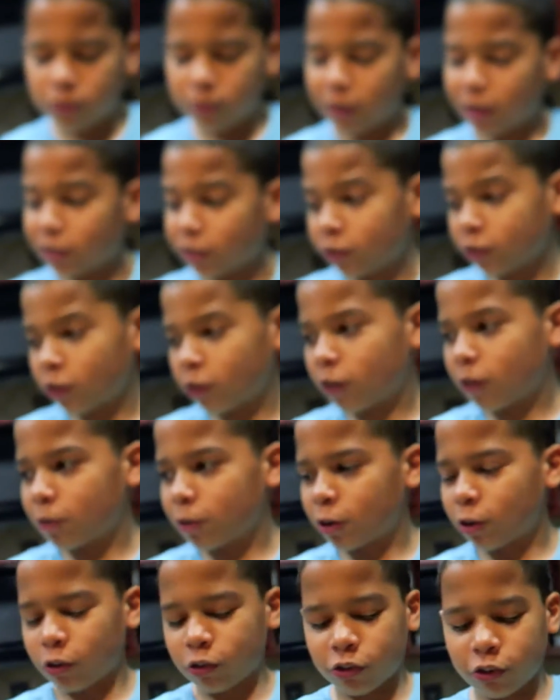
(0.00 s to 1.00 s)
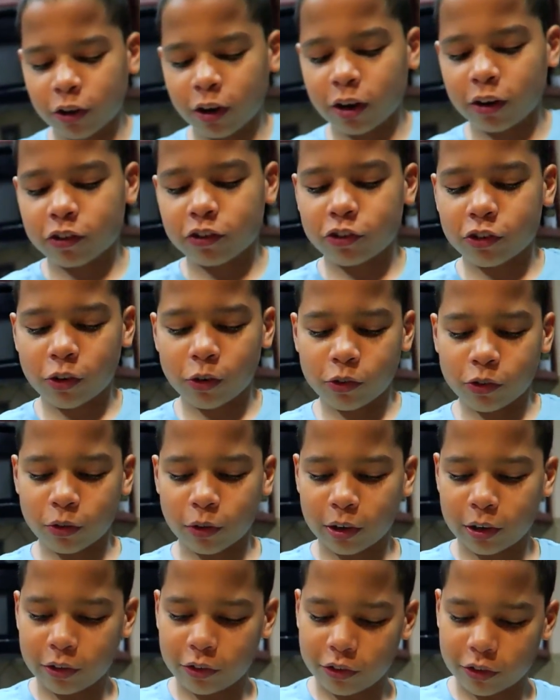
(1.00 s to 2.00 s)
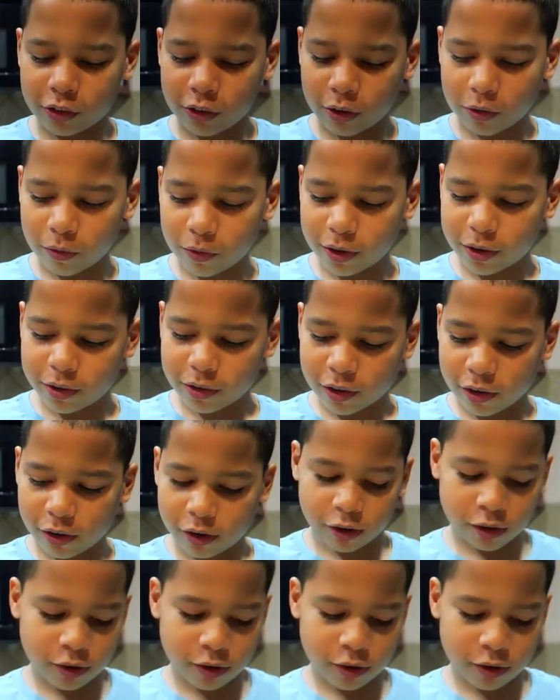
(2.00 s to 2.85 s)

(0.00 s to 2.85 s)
Too bad they don't have a Grossery Gang show so I can see how rare they are.